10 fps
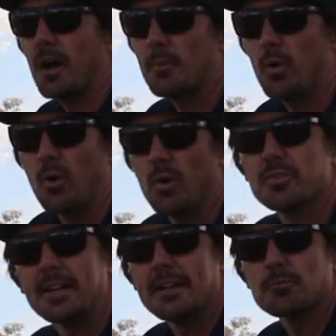a couple
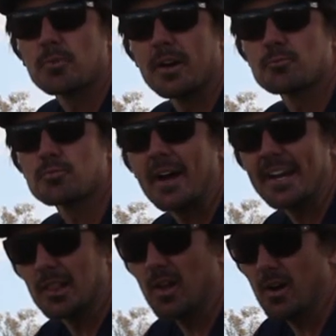holes that run right
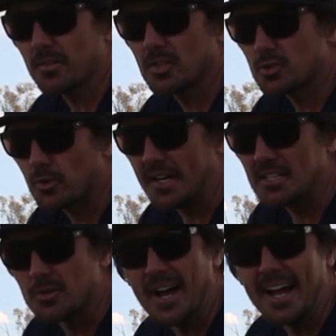along the train
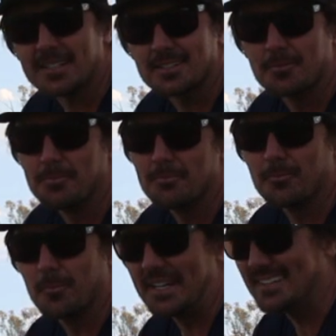tracks,
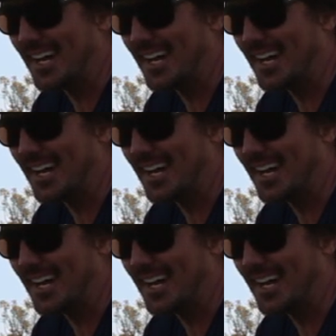and we